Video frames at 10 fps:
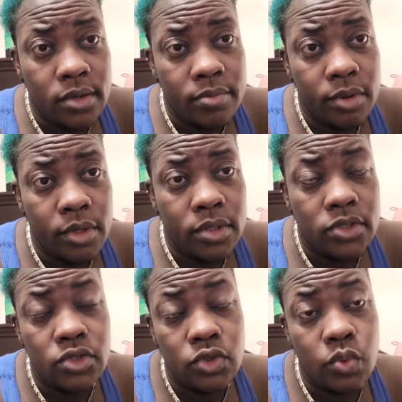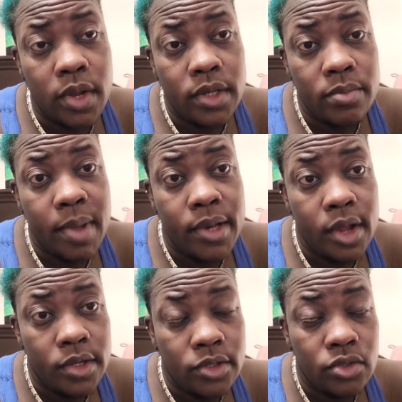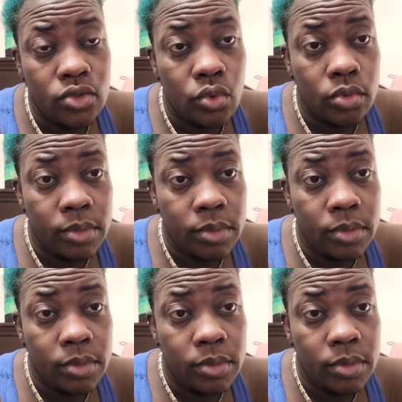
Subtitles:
but it's just what my doctors told